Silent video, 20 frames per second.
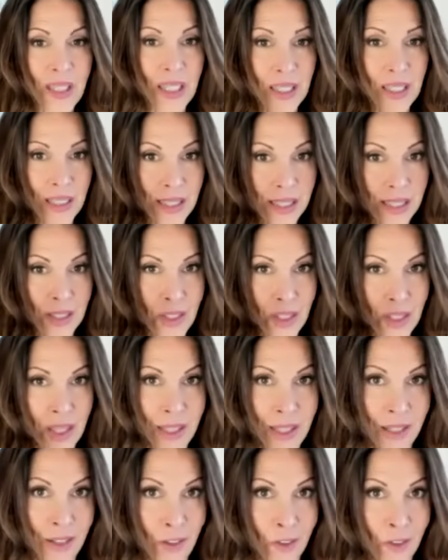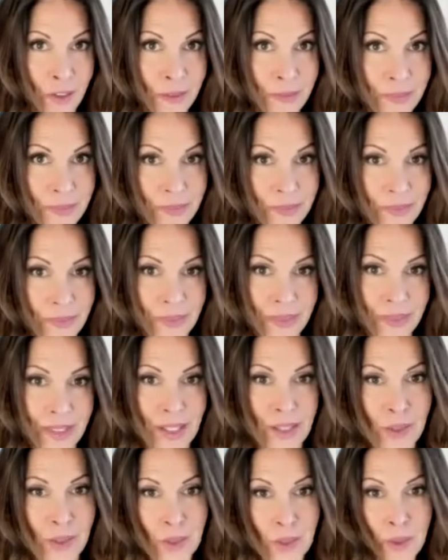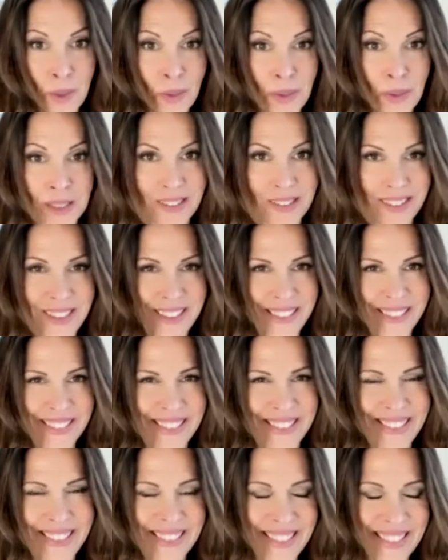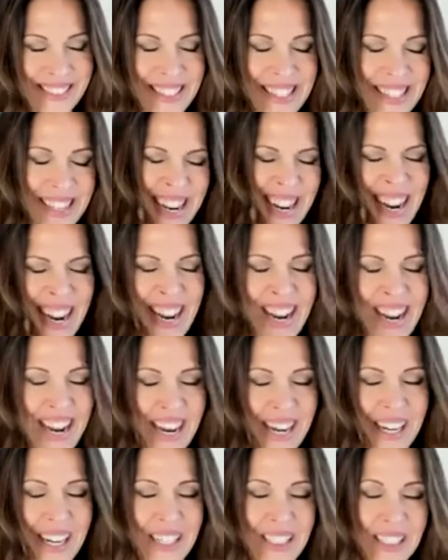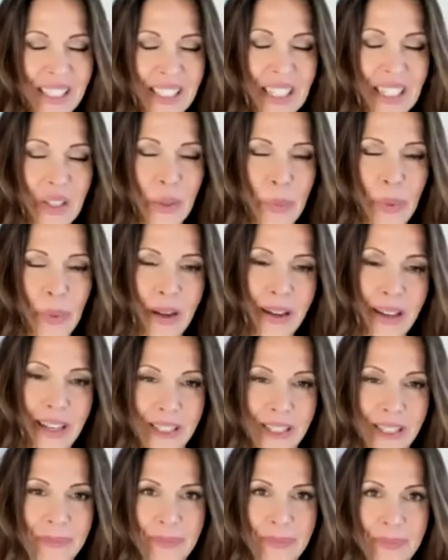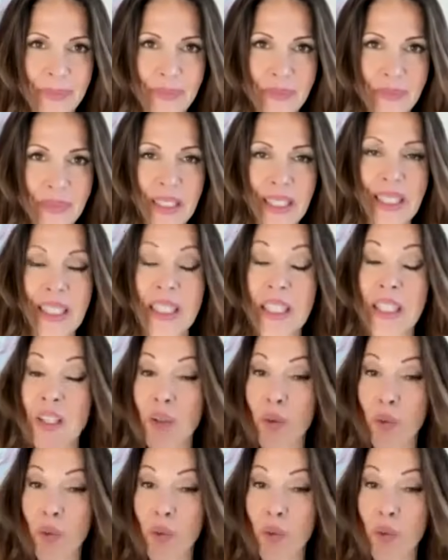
Listen to the niggle and do the wiggle and say goodbye in